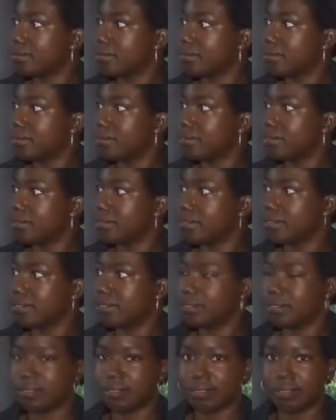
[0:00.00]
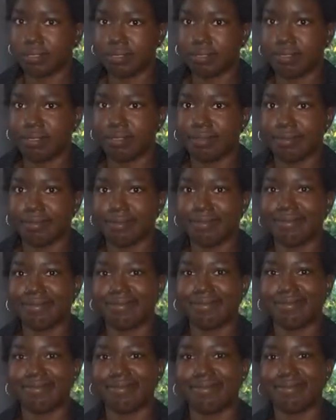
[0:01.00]

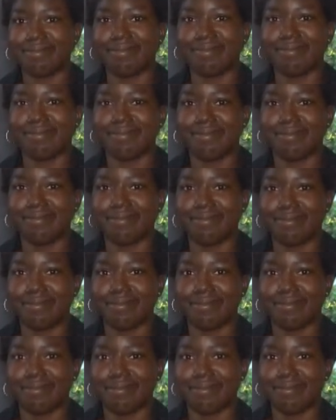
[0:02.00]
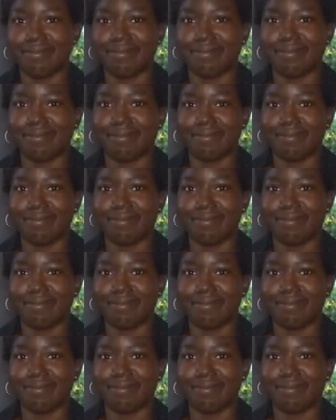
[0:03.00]
No words are spoken by the person on screen.